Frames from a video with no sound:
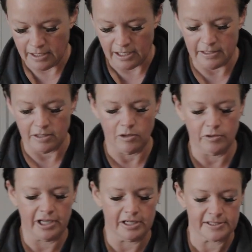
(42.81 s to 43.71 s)
And then
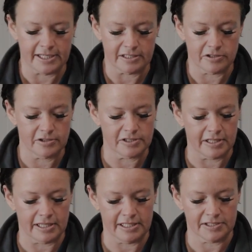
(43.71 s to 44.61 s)
holding our secateurs
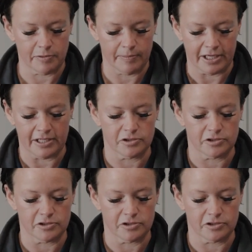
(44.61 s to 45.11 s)
like this, we're making